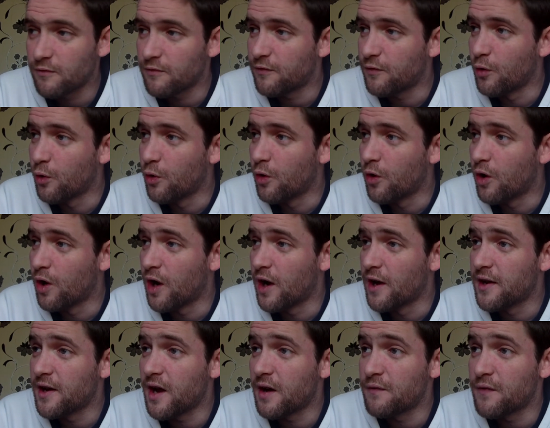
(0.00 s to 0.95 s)
for
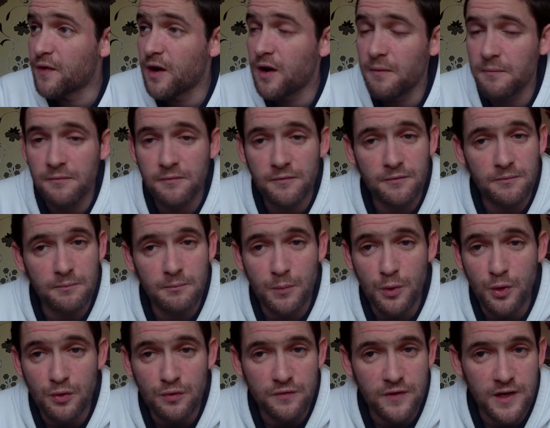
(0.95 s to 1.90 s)
another
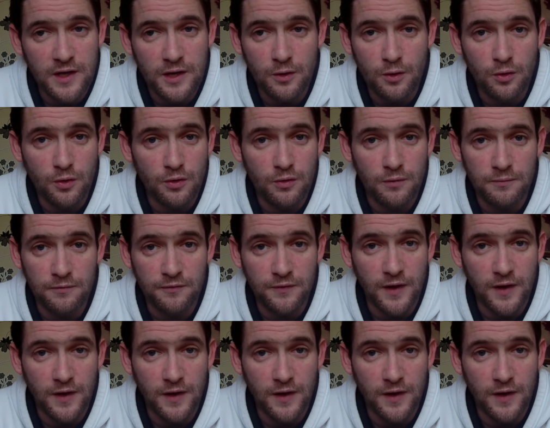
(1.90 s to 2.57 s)
movie or